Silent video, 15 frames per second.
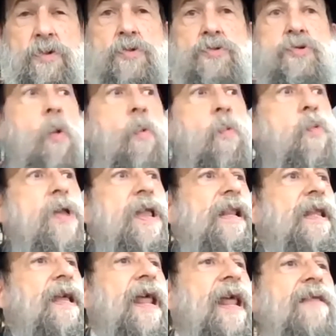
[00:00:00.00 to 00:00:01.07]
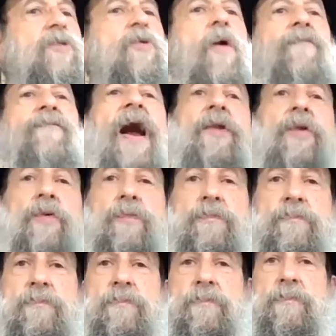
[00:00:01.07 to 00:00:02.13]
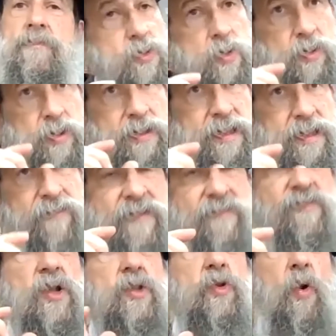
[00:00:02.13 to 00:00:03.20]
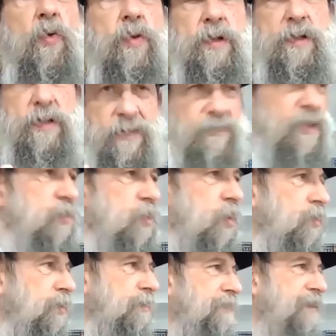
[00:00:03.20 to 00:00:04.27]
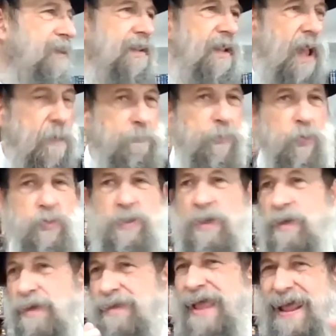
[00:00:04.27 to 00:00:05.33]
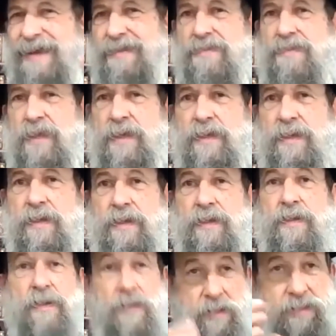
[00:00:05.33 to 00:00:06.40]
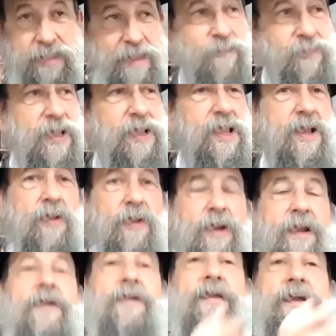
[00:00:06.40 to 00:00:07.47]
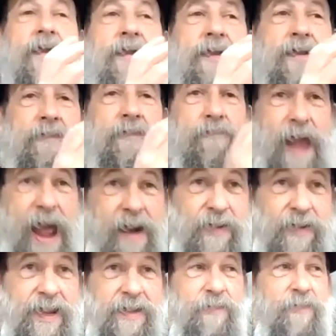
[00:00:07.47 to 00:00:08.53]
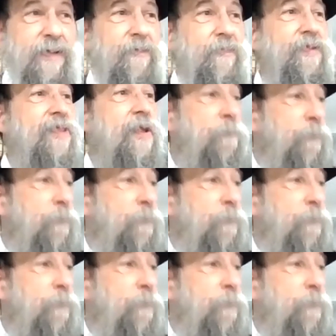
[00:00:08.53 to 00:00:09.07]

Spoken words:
so really it has no value. Or you could give even a token meaning a porter, anything. Same thing, you can marry with a